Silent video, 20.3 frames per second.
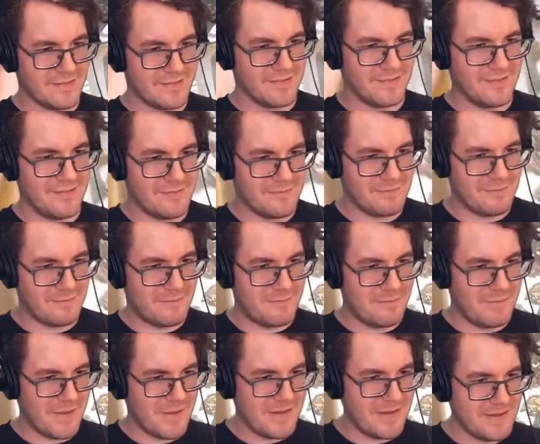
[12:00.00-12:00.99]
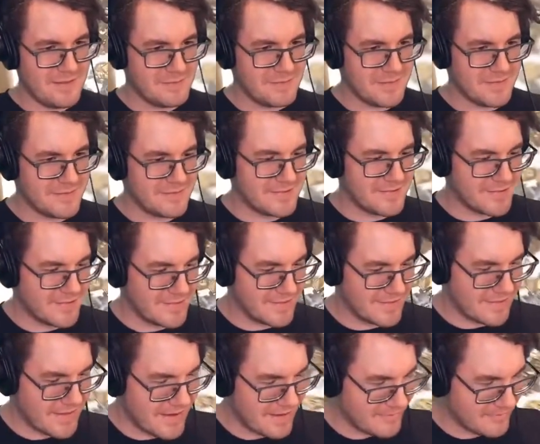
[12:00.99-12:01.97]
oh baby, look at
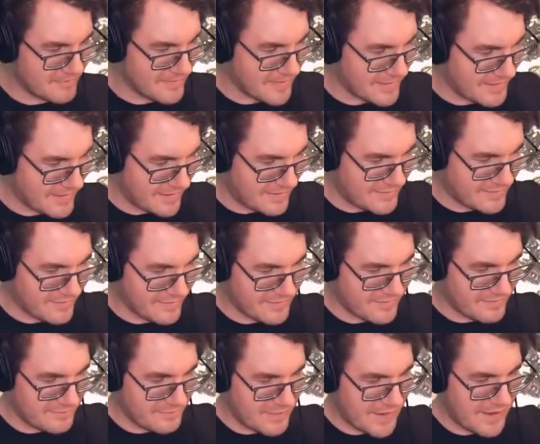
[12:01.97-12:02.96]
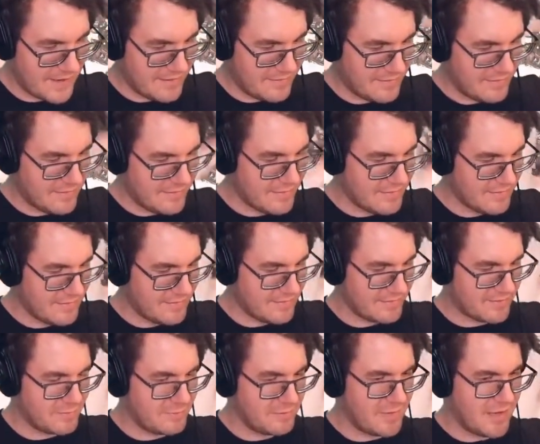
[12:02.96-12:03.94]
that right out of the bat.
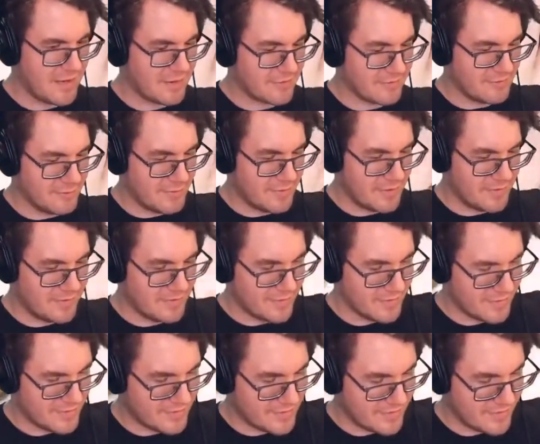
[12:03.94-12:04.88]
Some Necromanda.